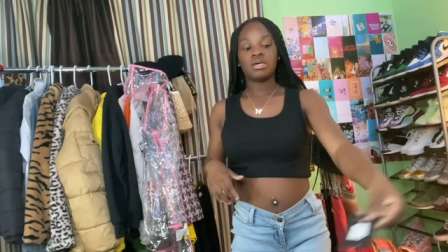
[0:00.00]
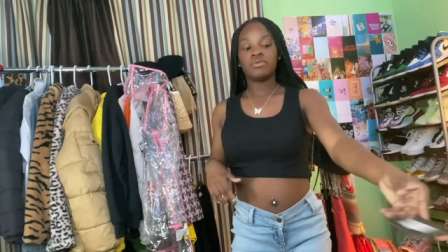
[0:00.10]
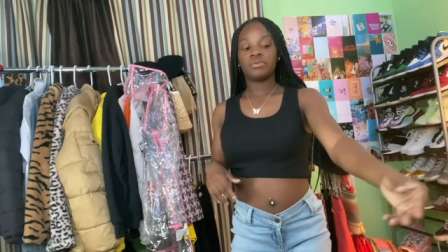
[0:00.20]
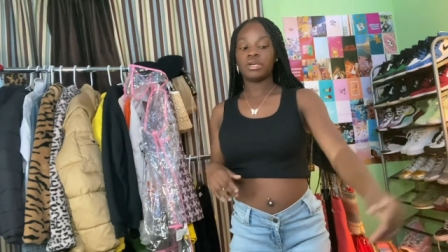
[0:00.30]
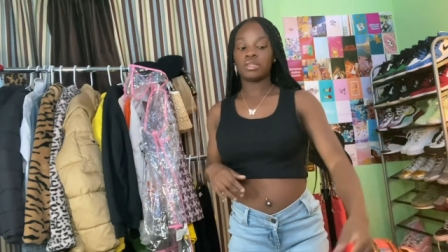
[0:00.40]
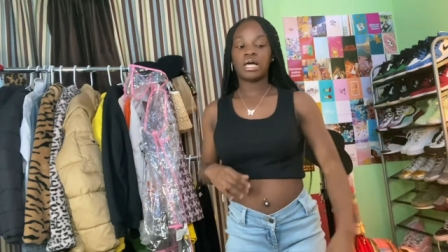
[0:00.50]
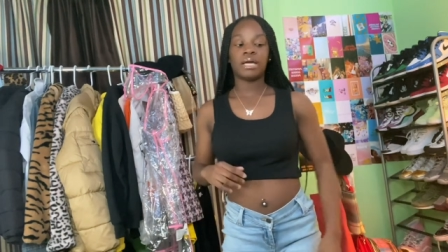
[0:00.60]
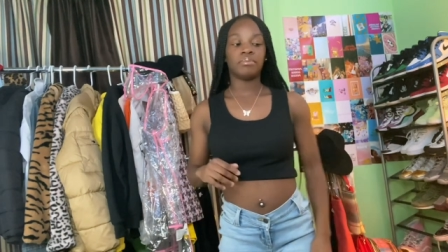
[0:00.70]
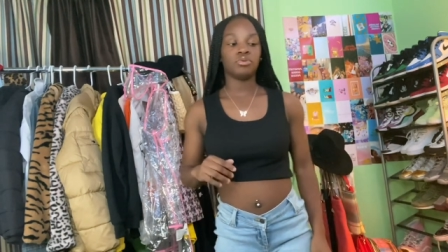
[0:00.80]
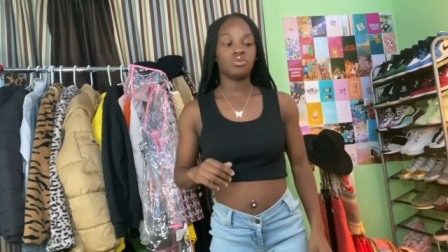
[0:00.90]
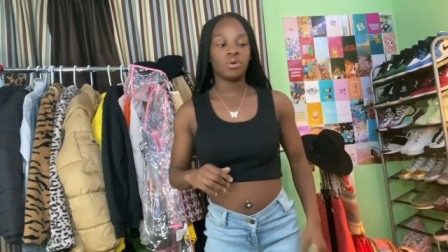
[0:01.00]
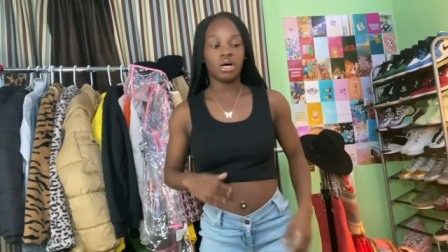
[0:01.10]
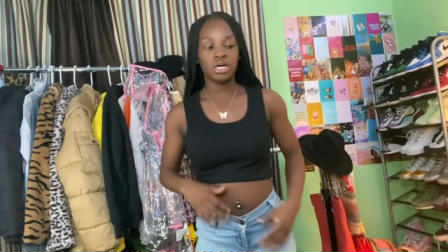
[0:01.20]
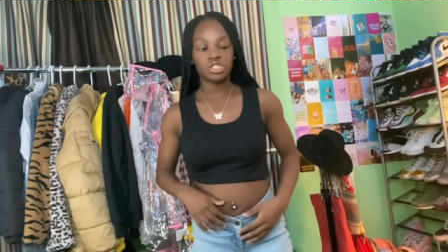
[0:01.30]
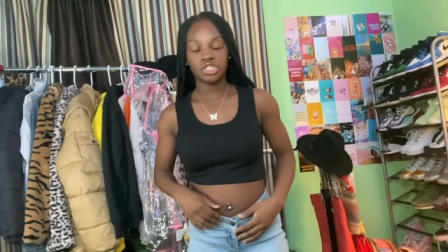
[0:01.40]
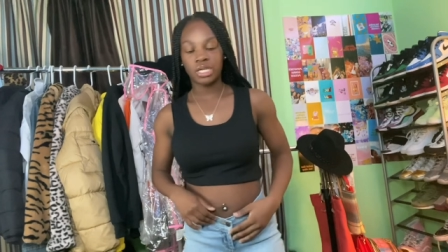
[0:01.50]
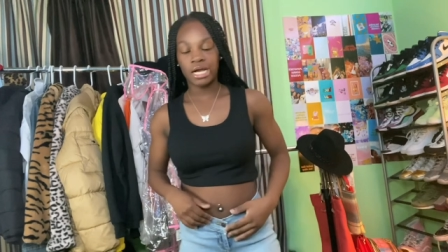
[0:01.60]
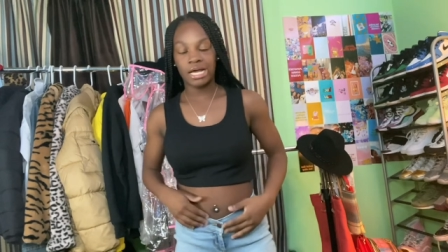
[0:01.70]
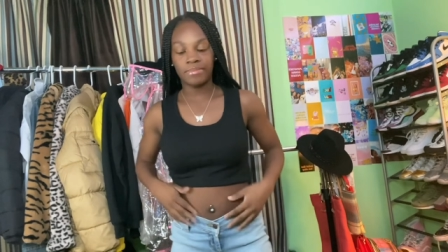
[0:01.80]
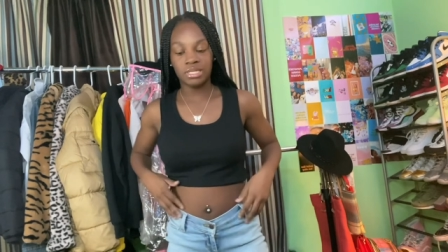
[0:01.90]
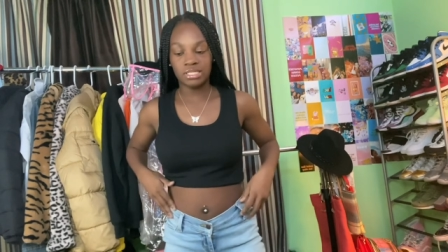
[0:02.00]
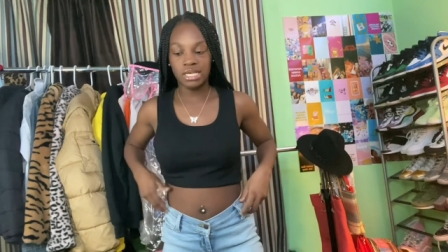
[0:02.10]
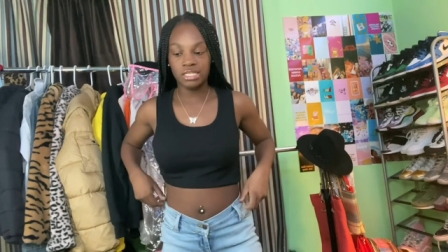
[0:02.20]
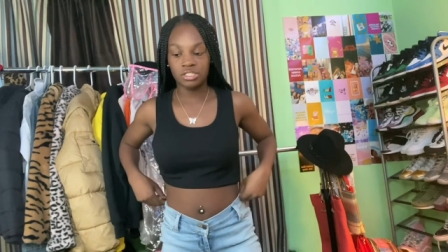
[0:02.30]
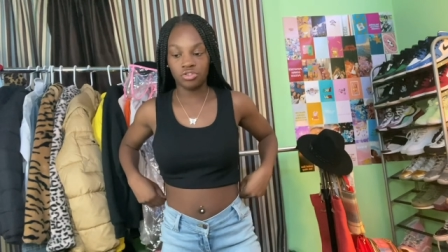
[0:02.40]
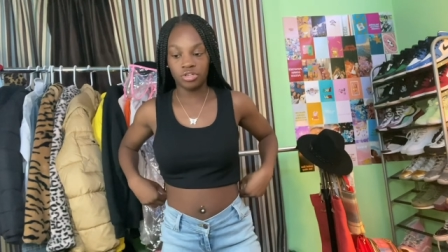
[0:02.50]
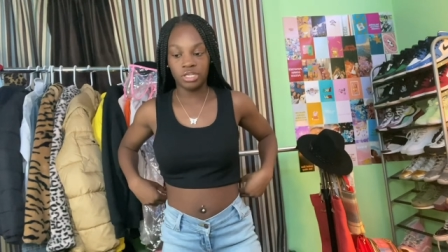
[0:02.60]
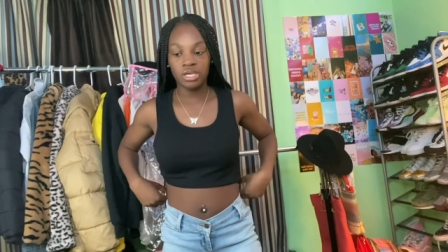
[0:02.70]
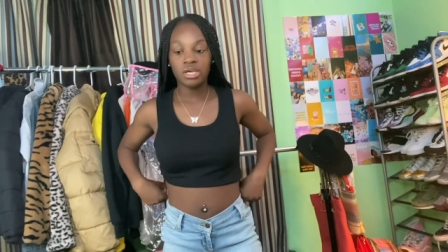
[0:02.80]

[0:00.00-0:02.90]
They're light blue wash, and I got them in size 3.